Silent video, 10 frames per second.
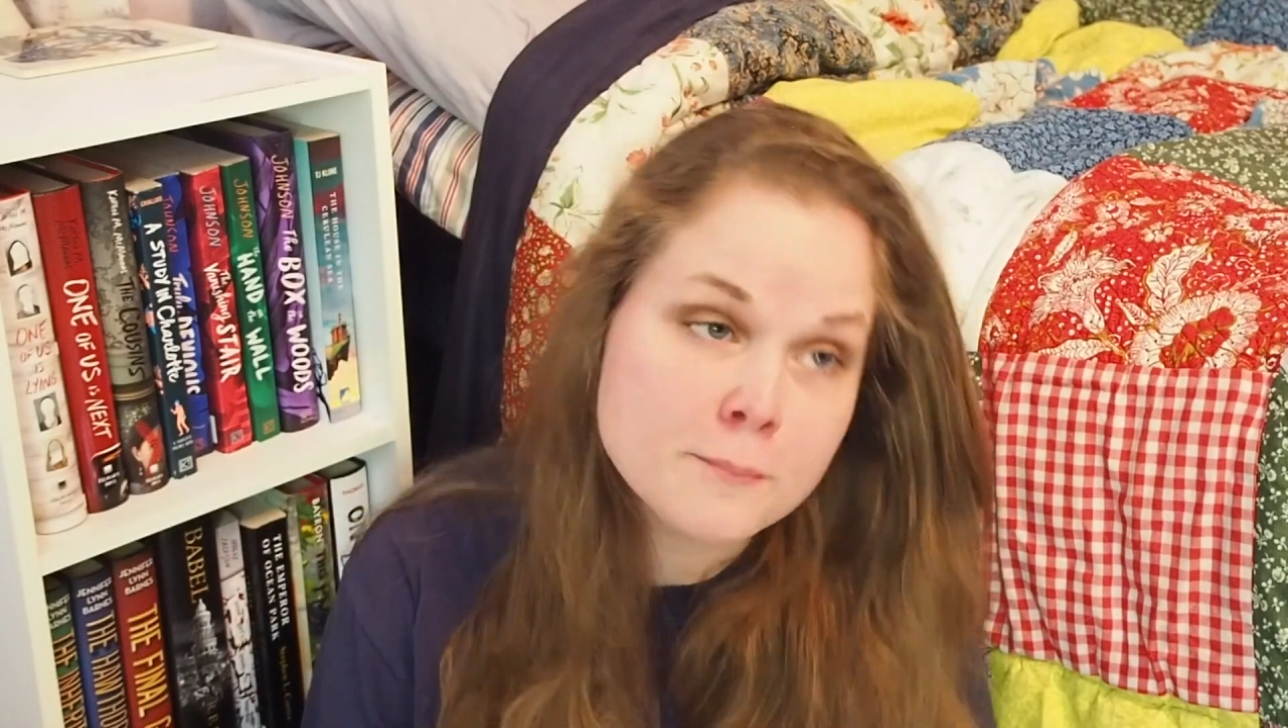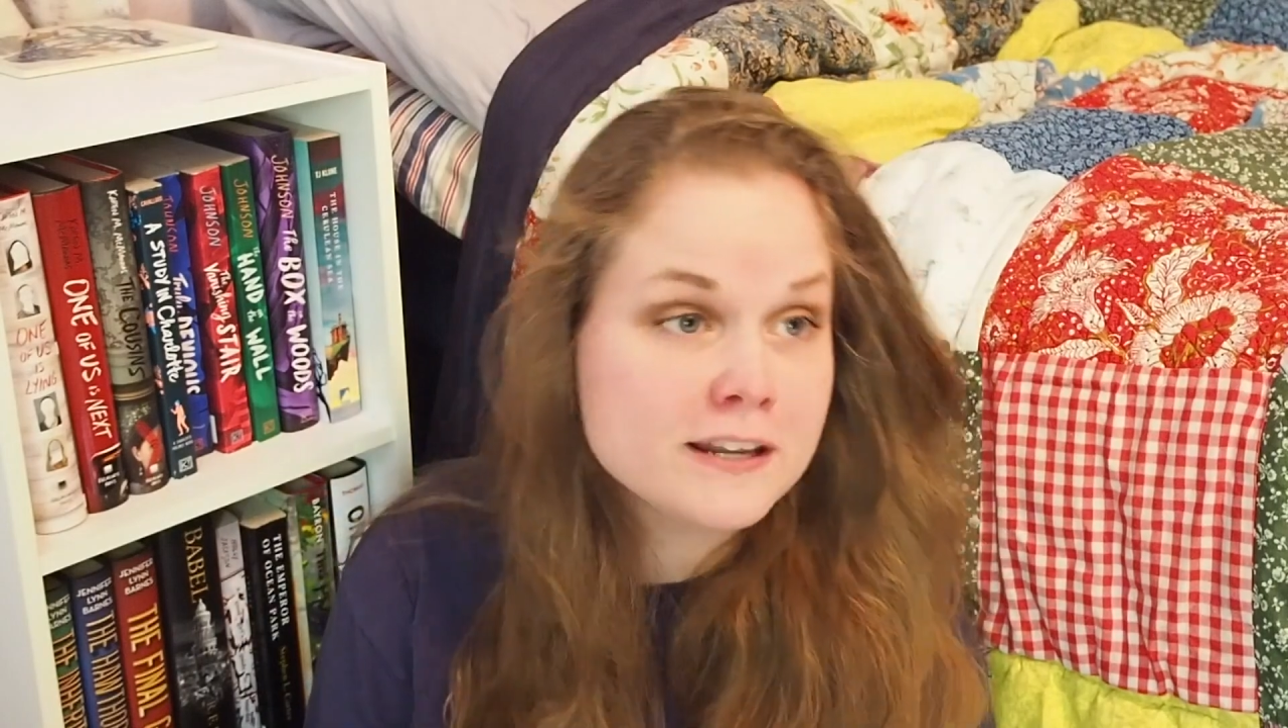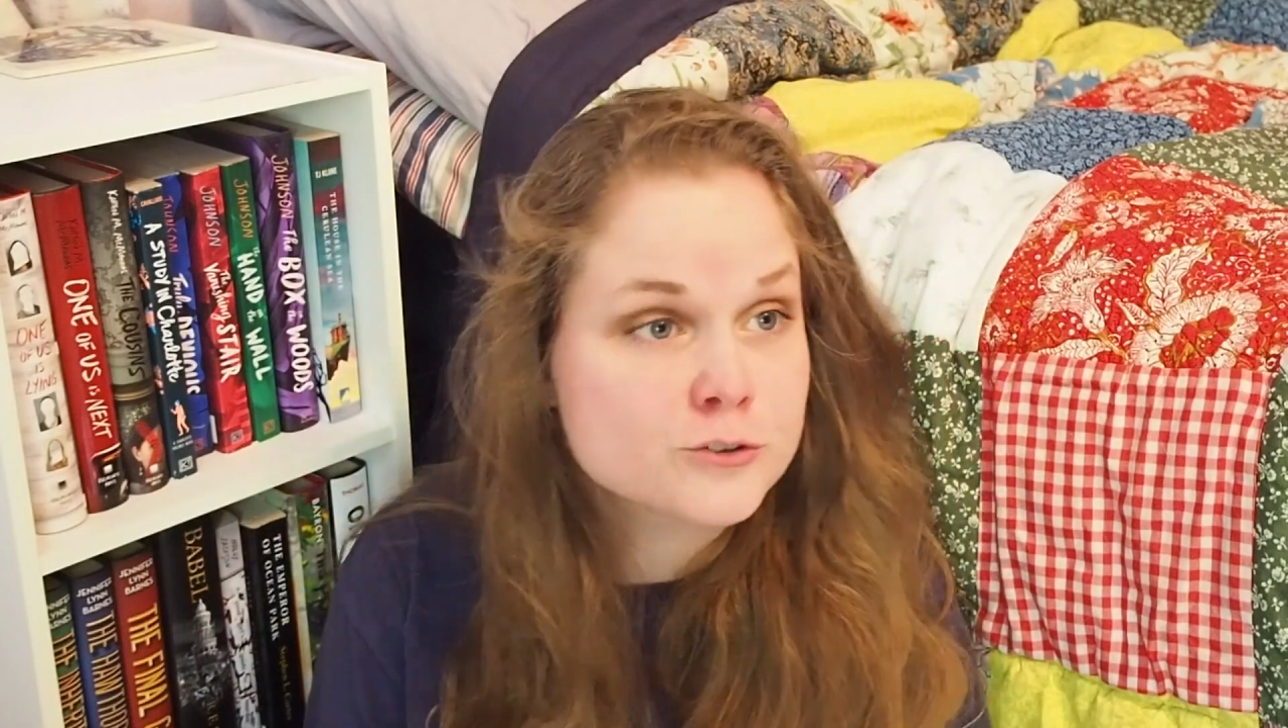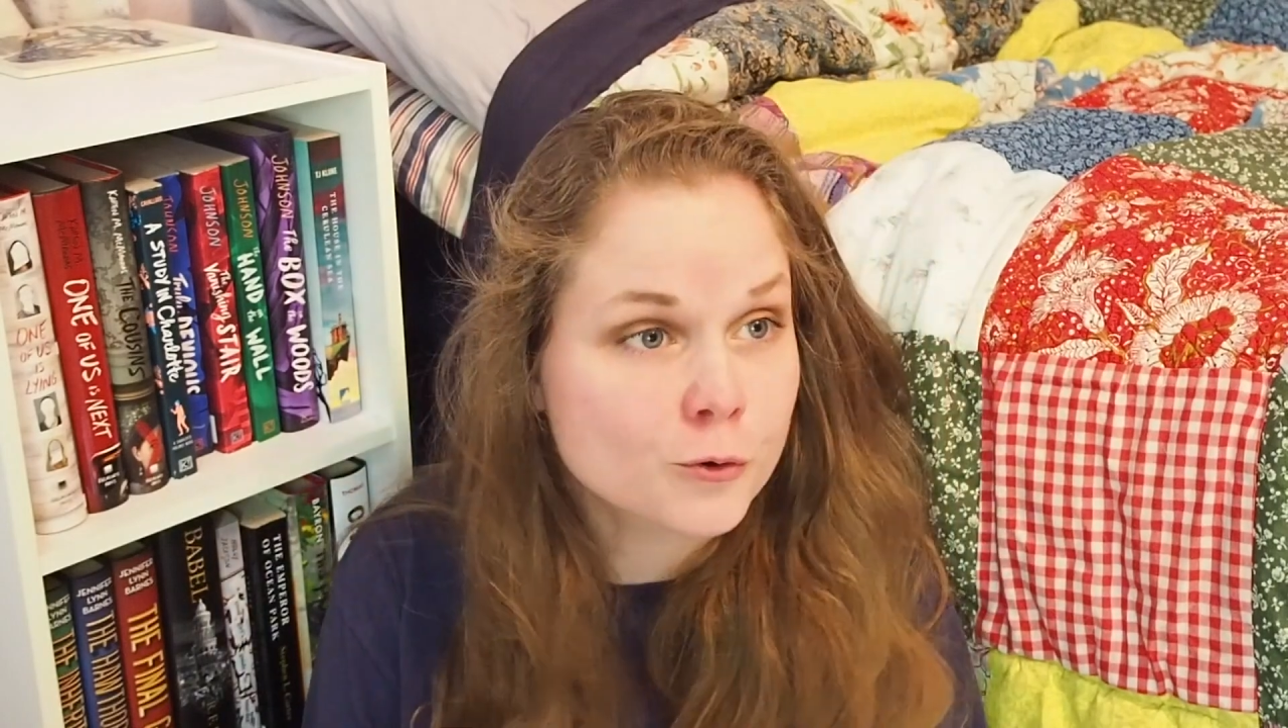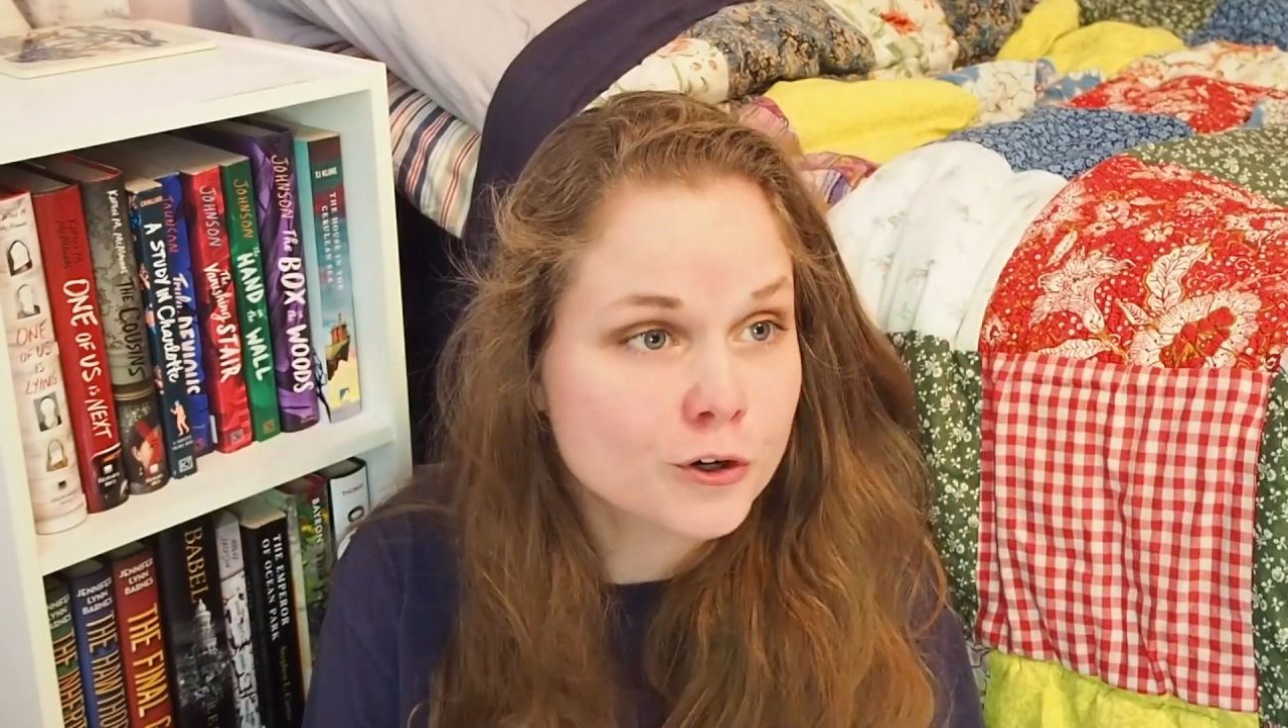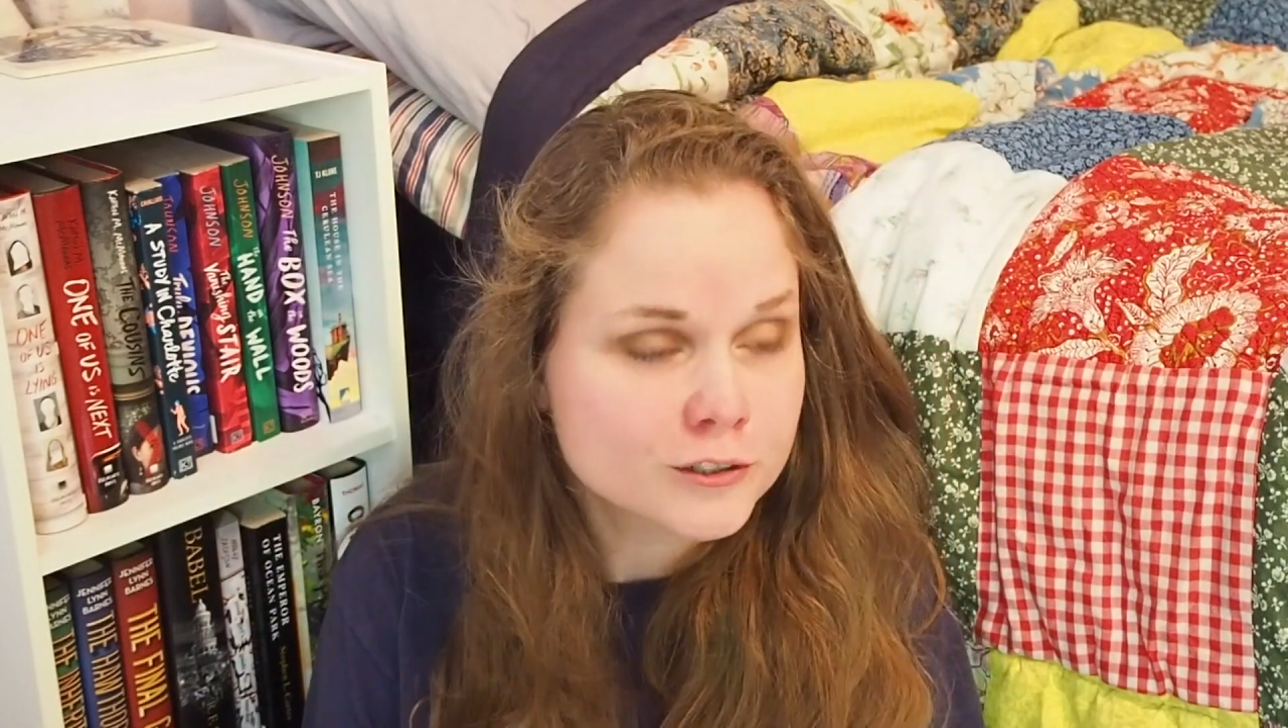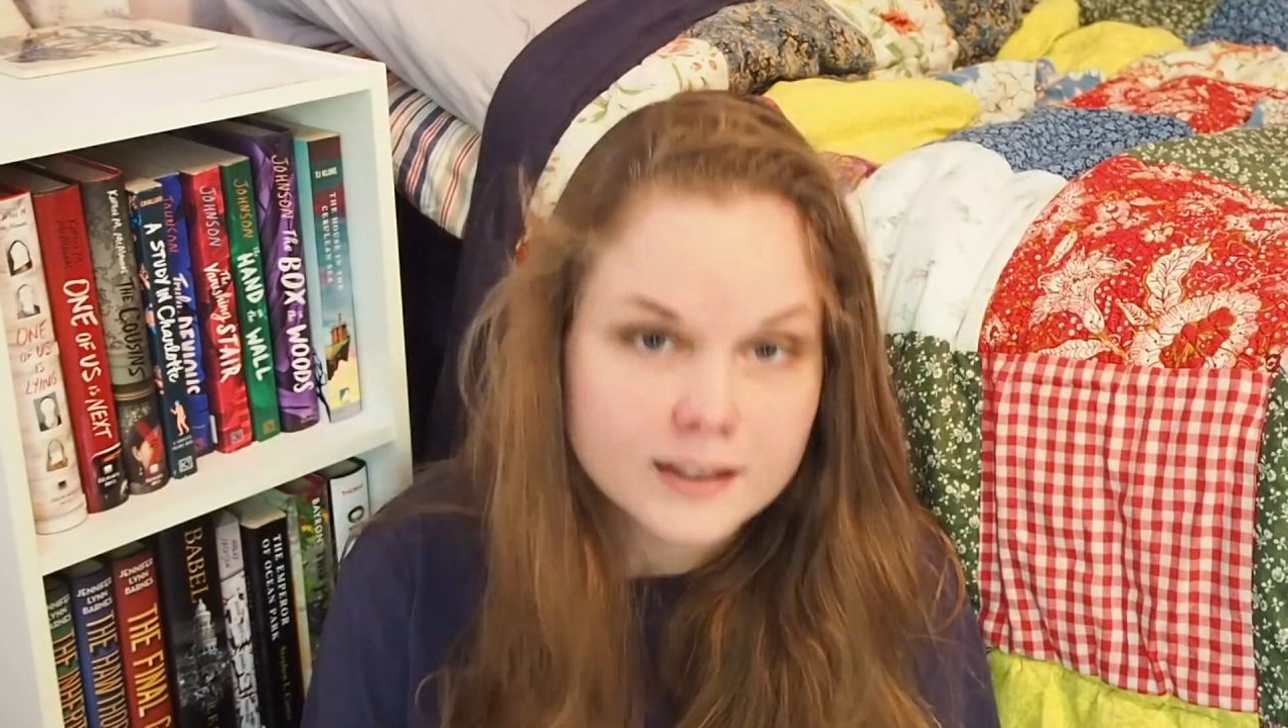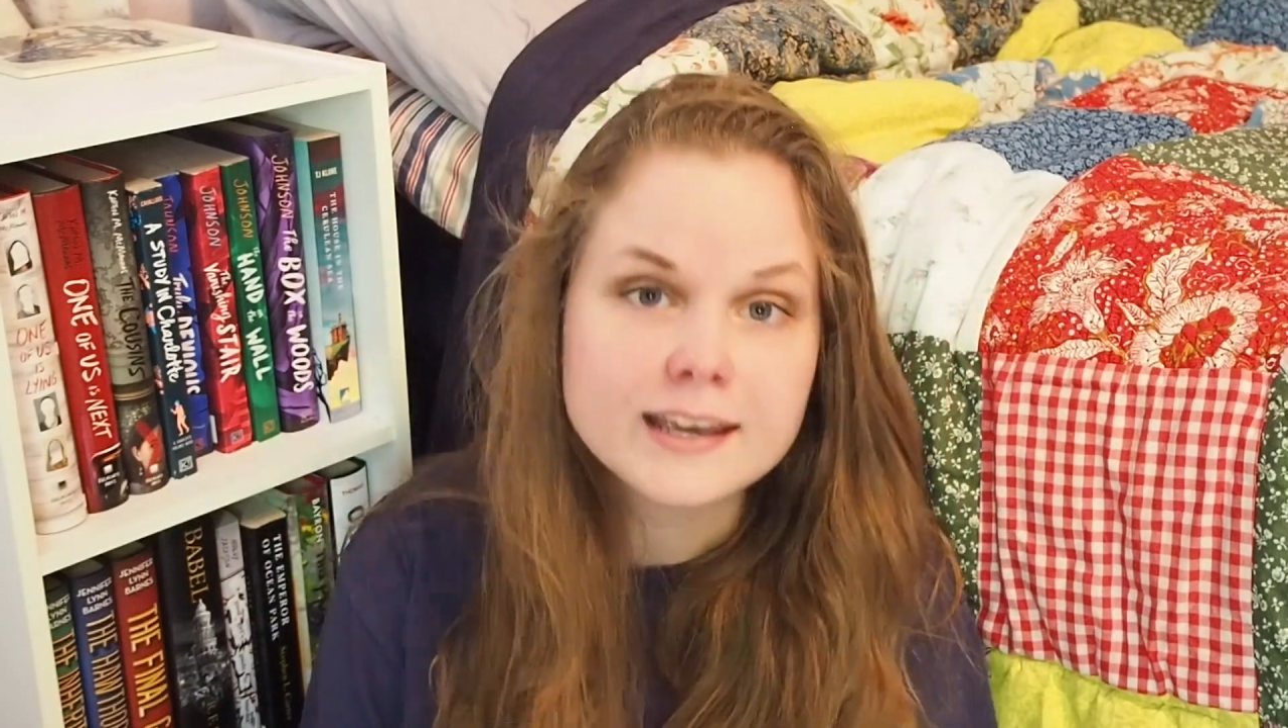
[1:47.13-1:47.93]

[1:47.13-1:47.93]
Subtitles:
a mentor,